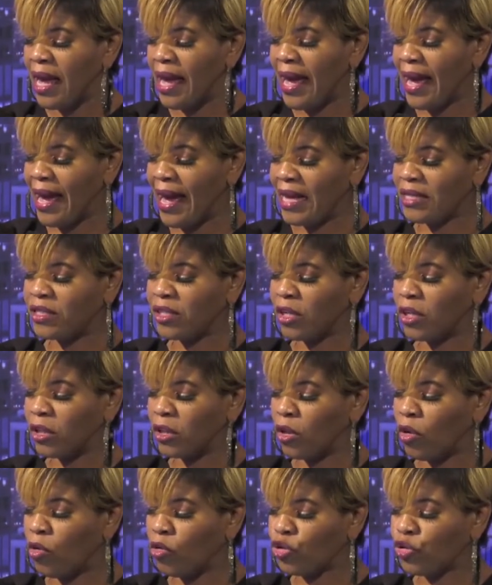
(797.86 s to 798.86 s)
as the
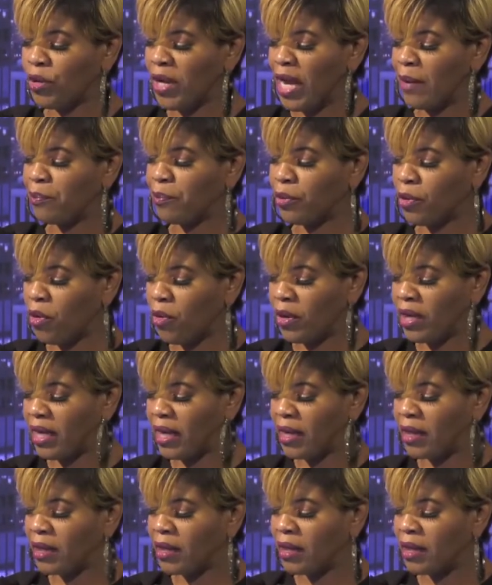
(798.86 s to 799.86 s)
closure had
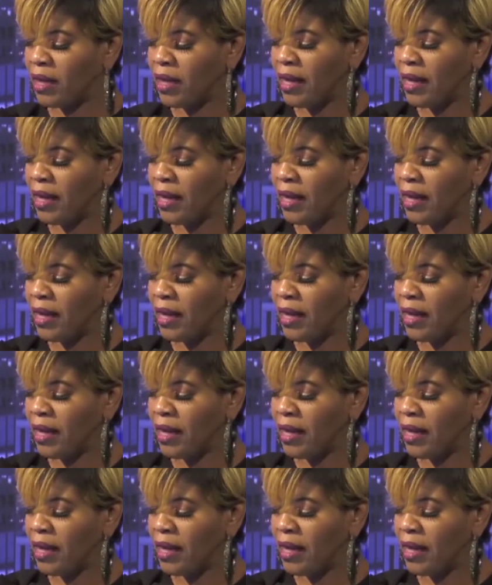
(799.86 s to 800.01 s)
broken.